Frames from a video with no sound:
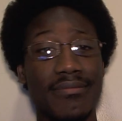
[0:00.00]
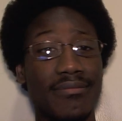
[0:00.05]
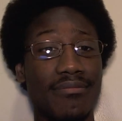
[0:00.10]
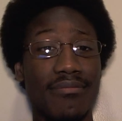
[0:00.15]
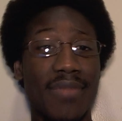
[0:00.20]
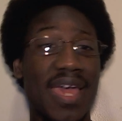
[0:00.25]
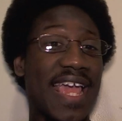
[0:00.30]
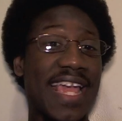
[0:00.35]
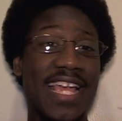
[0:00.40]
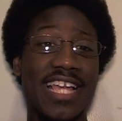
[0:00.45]

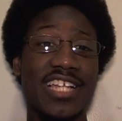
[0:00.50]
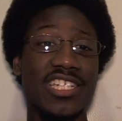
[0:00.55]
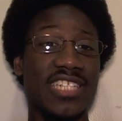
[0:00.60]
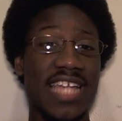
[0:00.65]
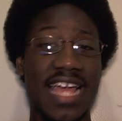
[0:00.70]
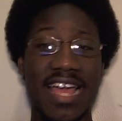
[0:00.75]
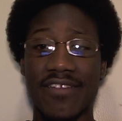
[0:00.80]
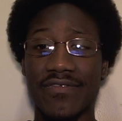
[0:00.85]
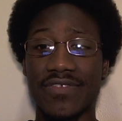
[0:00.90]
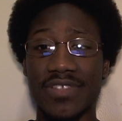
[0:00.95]
Mage
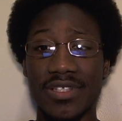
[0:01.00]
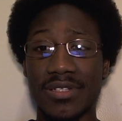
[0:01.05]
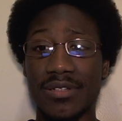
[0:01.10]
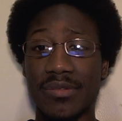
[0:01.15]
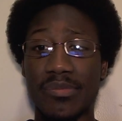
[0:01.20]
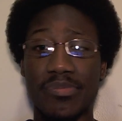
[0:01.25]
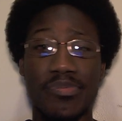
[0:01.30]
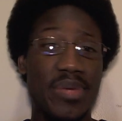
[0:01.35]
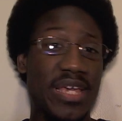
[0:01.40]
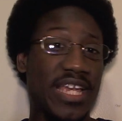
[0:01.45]
have
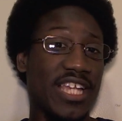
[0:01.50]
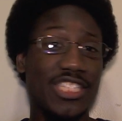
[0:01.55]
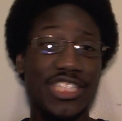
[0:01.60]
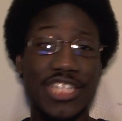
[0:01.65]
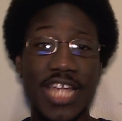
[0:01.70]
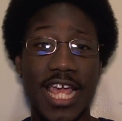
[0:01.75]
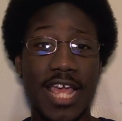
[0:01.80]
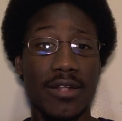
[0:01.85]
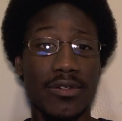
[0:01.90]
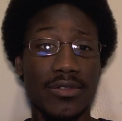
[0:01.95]
the biggest
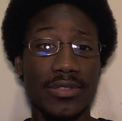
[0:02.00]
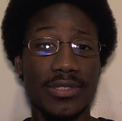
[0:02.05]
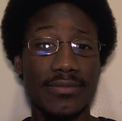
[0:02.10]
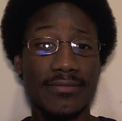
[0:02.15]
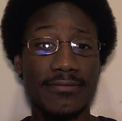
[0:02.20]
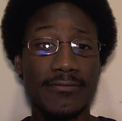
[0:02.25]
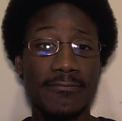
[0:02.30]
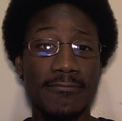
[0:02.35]
channels.